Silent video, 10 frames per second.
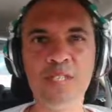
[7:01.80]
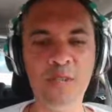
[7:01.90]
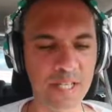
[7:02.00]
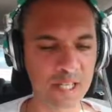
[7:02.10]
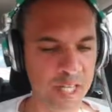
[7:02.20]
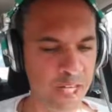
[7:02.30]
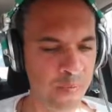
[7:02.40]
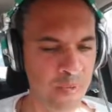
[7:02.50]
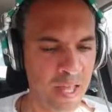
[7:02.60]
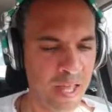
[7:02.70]
strategy.
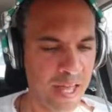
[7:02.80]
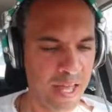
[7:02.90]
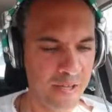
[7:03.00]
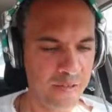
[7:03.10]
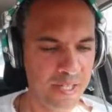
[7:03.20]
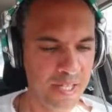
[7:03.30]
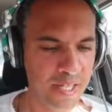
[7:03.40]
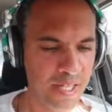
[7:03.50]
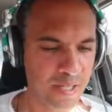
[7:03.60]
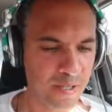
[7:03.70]
And you see
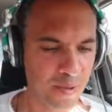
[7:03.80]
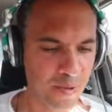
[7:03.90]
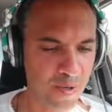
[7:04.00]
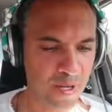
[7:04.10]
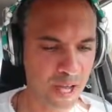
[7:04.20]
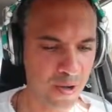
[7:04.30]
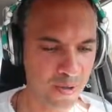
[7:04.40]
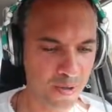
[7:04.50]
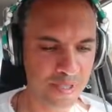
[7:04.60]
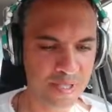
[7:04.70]
here the code now
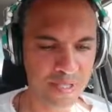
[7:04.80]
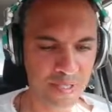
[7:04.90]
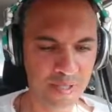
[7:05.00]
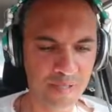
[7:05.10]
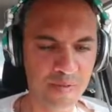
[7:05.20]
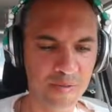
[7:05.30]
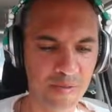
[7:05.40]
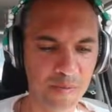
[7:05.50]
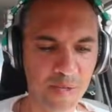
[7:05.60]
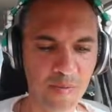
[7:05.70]
looks
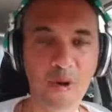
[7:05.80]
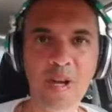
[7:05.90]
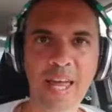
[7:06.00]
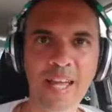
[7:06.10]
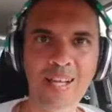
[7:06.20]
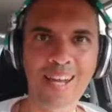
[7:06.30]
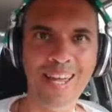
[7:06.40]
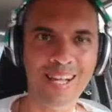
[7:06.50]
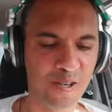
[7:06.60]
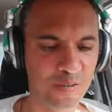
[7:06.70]
a bit more like
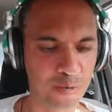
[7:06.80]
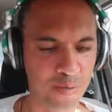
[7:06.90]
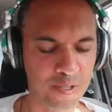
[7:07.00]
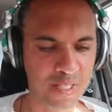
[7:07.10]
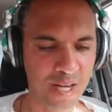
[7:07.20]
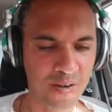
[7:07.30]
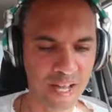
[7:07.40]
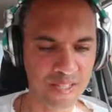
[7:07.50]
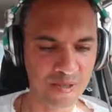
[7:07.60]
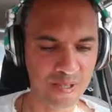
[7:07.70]
out-of-the-box
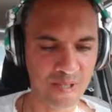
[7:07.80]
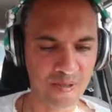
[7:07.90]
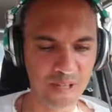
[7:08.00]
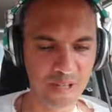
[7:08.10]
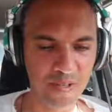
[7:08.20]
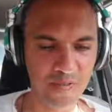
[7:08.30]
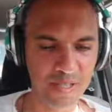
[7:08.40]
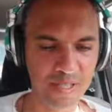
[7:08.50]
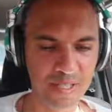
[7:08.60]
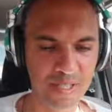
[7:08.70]
Keras. So the only
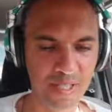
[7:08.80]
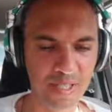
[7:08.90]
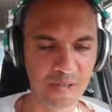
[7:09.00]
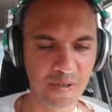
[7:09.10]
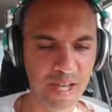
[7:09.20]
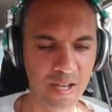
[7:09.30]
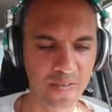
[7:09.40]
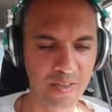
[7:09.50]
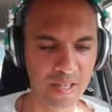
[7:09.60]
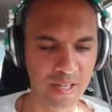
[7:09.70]
difference is here that you
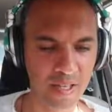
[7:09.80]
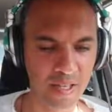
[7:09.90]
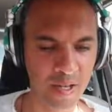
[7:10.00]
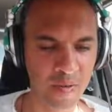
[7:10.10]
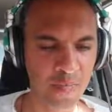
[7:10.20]
have the